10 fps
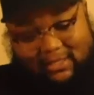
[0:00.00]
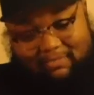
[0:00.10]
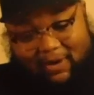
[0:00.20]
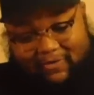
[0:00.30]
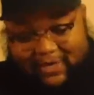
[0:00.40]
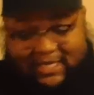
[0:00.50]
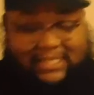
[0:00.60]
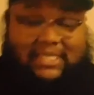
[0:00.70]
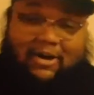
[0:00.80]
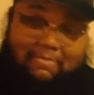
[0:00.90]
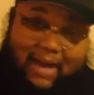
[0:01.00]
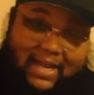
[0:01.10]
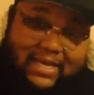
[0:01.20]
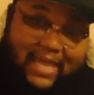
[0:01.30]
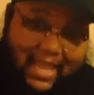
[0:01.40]
Both of these are
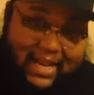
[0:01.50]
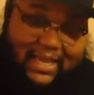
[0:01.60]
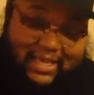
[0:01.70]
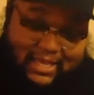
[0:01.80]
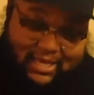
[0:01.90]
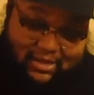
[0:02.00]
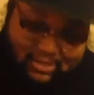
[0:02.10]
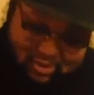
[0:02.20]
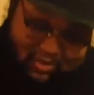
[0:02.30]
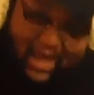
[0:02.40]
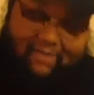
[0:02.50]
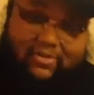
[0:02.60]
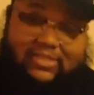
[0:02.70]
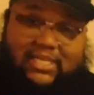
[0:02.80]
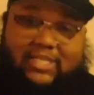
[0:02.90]
my daily
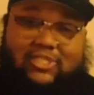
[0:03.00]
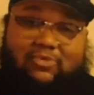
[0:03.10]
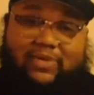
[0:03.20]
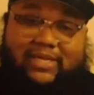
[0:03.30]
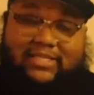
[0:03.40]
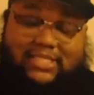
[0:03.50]
drivers, as you will.